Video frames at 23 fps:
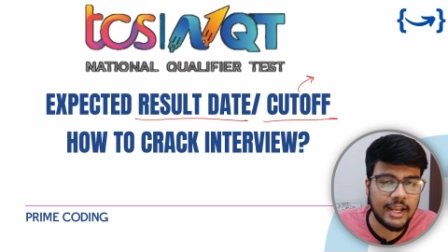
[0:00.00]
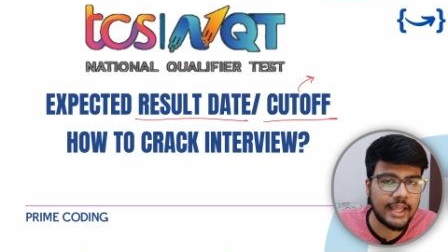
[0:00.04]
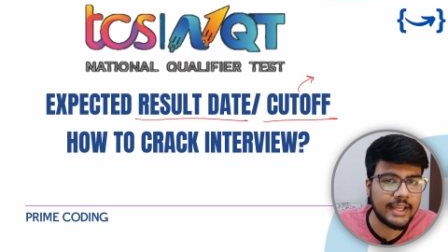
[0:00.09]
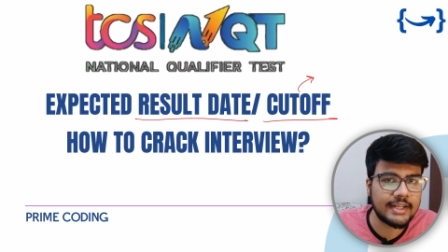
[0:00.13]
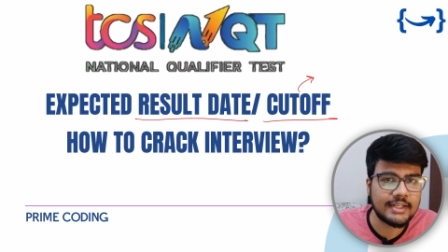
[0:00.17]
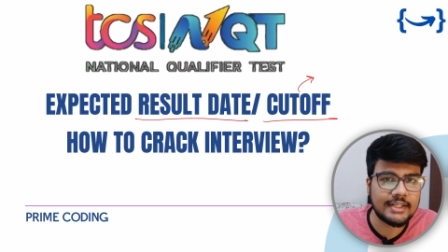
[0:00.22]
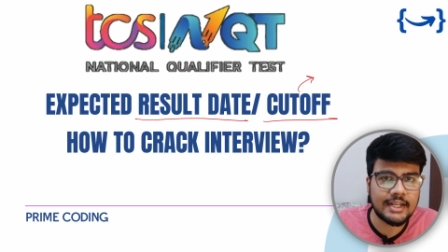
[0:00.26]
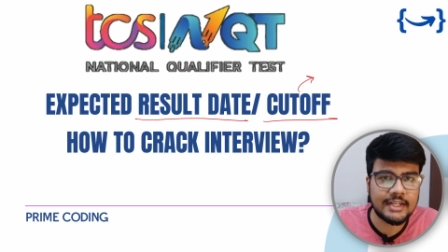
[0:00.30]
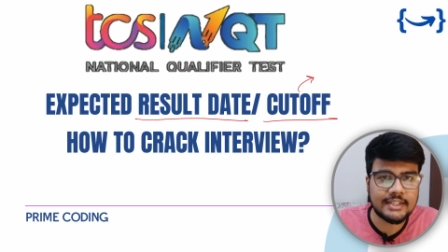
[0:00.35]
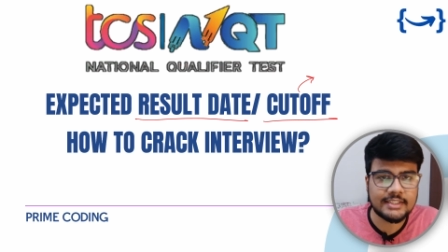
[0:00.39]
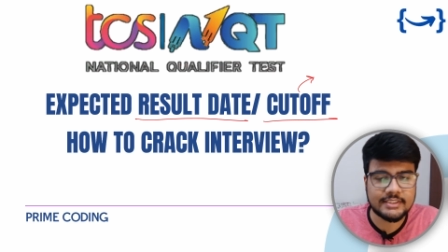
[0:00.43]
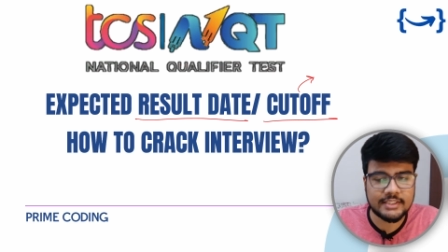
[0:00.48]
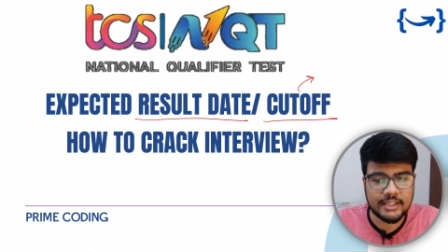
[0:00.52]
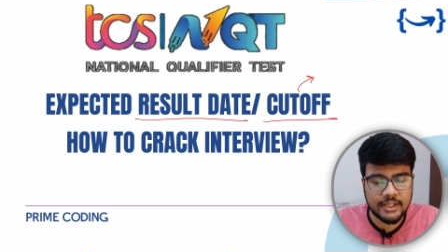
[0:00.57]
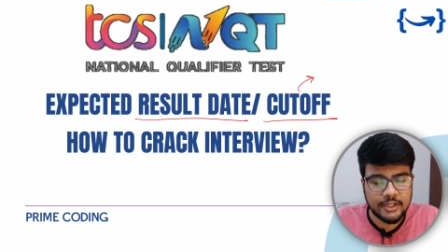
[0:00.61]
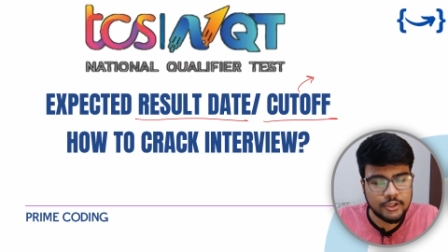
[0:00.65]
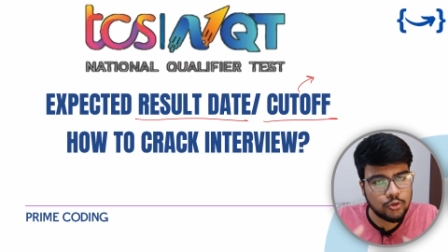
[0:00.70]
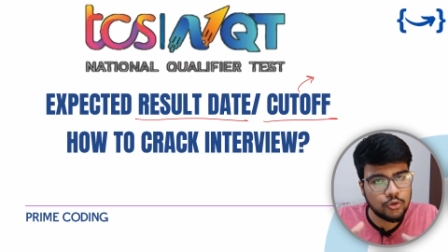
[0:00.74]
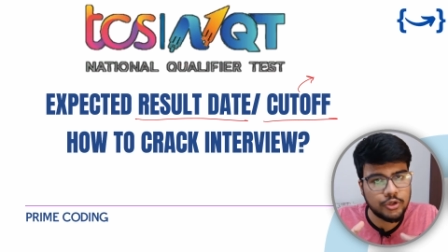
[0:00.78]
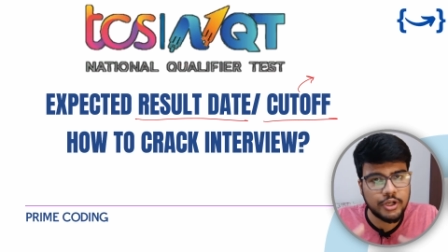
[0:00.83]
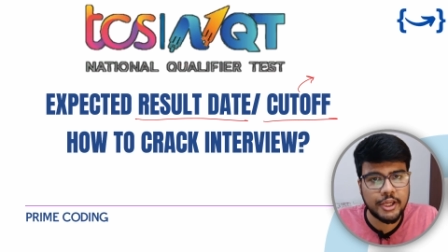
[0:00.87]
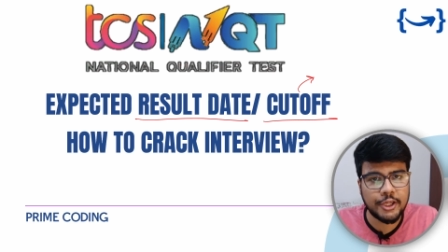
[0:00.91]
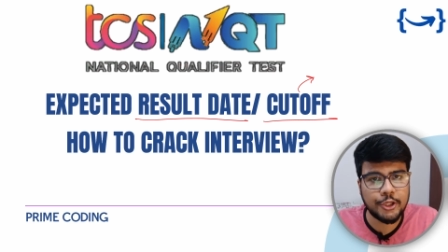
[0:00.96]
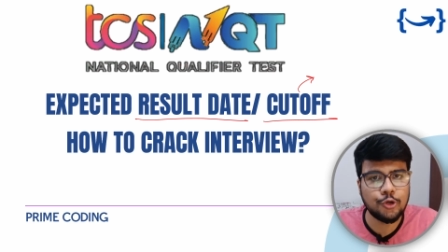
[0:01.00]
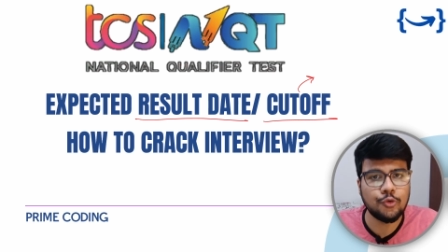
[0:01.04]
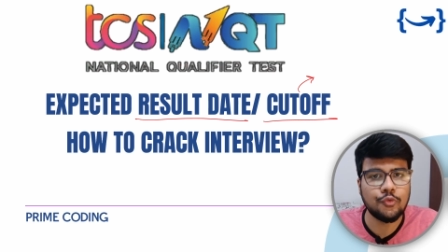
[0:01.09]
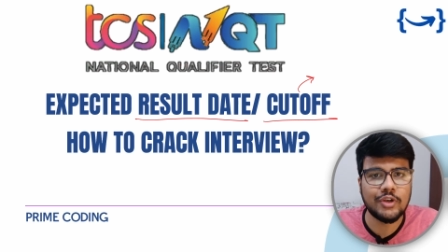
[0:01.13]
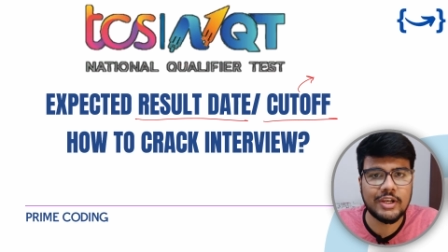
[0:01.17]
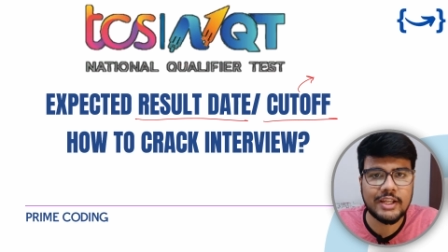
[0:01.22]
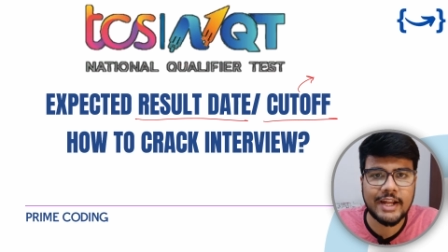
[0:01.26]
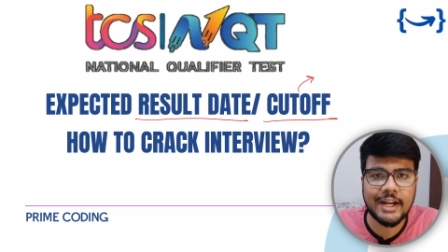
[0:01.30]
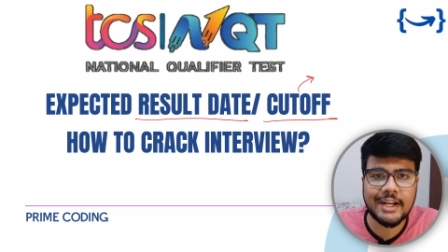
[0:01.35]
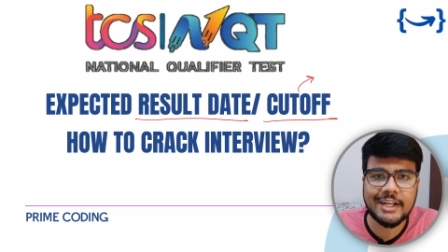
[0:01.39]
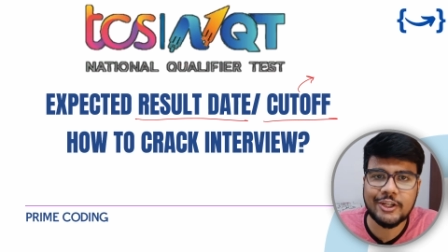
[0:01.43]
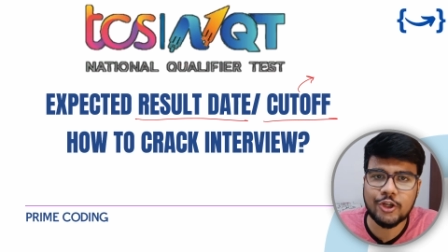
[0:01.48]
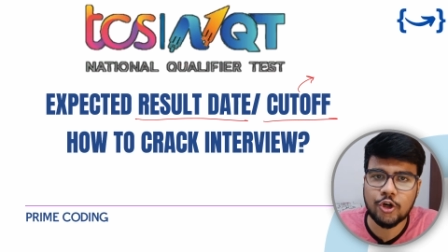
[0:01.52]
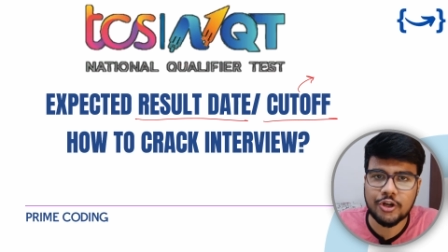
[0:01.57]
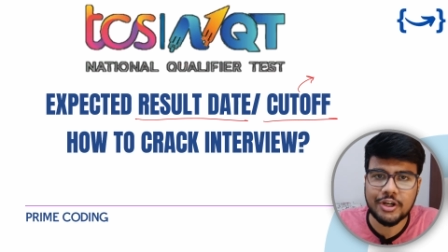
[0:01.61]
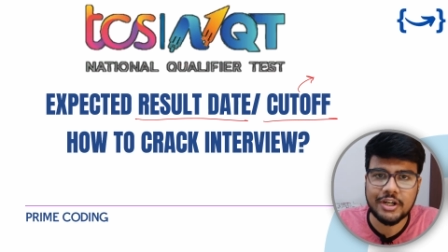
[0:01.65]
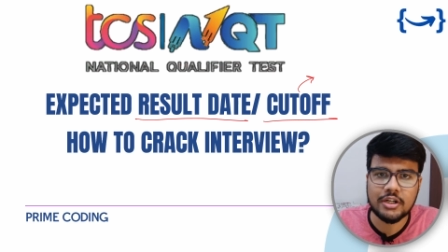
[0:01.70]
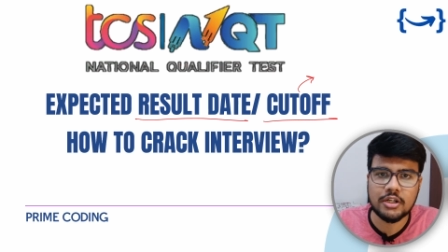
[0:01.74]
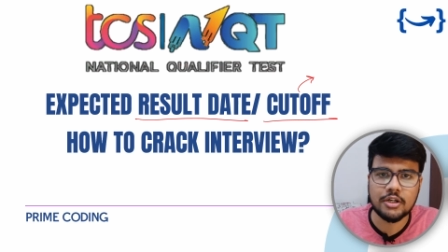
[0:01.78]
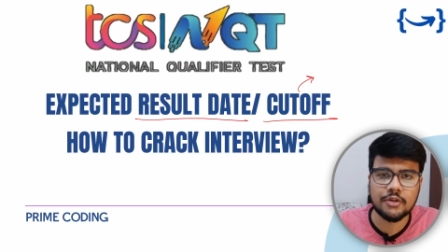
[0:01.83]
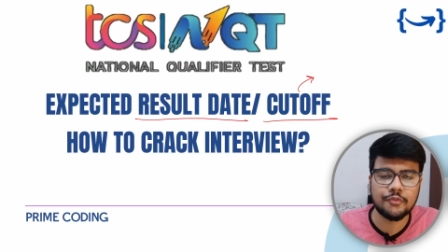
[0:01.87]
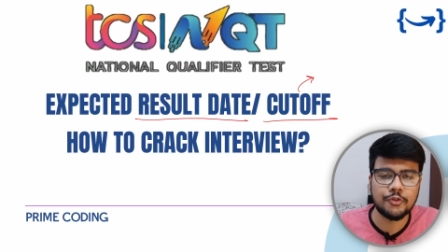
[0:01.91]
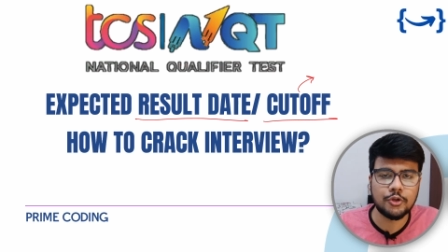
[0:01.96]
Like let's say today you will get your
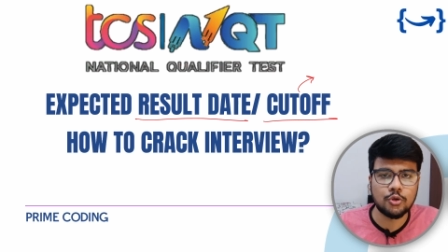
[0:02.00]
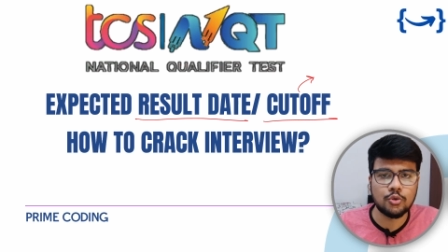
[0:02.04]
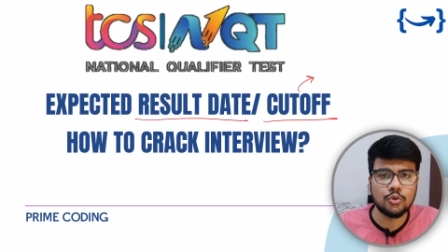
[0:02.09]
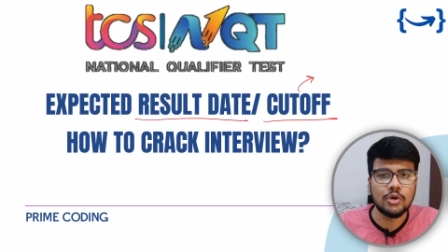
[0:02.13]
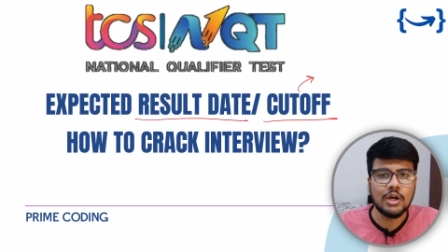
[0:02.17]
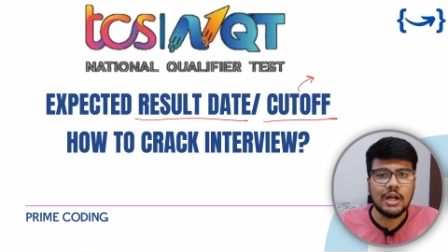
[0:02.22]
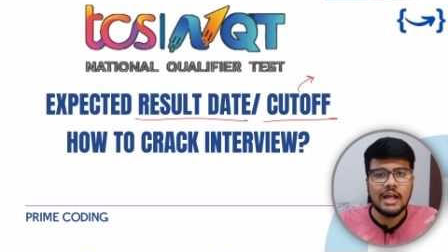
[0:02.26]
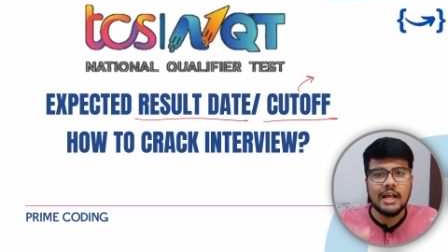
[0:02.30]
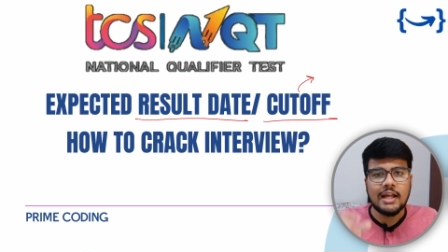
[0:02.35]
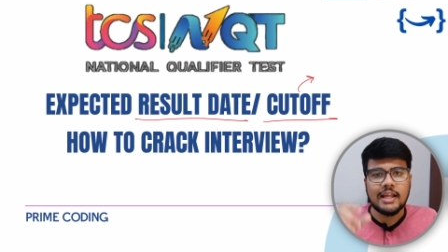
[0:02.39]
interview